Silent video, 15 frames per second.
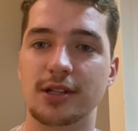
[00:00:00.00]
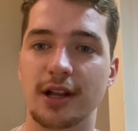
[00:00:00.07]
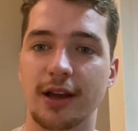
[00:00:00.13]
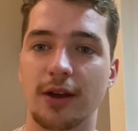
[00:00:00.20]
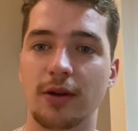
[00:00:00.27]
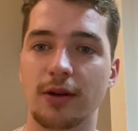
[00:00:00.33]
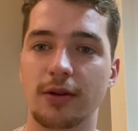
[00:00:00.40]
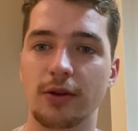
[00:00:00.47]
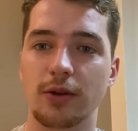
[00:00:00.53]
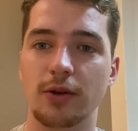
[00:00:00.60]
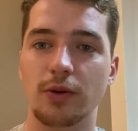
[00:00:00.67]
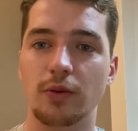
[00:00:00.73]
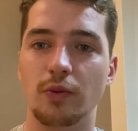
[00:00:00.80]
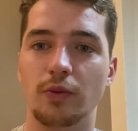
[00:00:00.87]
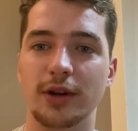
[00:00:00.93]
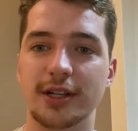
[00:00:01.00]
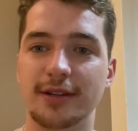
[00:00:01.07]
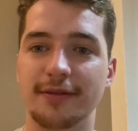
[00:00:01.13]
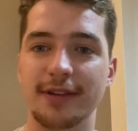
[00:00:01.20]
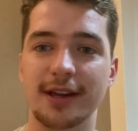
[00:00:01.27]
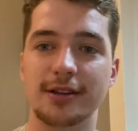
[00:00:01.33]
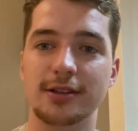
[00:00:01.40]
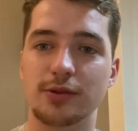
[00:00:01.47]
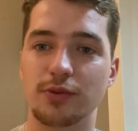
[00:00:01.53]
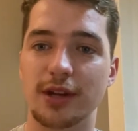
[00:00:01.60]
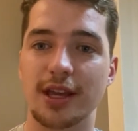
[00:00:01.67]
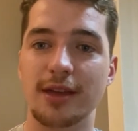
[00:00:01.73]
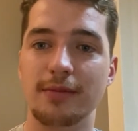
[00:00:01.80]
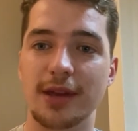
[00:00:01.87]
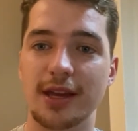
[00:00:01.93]
Like, which figures would
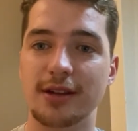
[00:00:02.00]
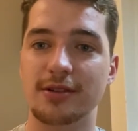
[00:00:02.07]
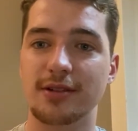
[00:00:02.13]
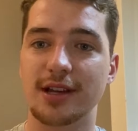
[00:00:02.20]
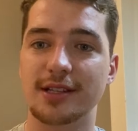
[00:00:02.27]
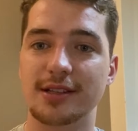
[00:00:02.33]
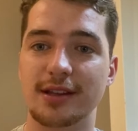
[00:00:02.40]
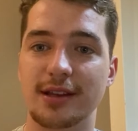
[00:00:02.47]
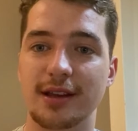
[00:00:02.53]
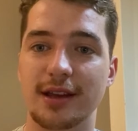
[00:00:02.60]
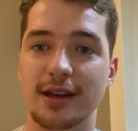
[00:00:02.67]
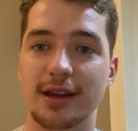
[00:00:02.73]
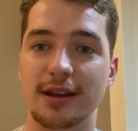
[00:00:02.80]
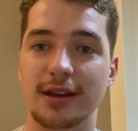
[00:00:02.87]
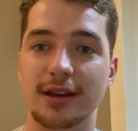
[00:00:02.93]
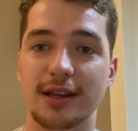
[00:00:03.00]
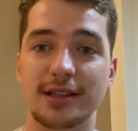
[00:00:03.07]
he be interested in?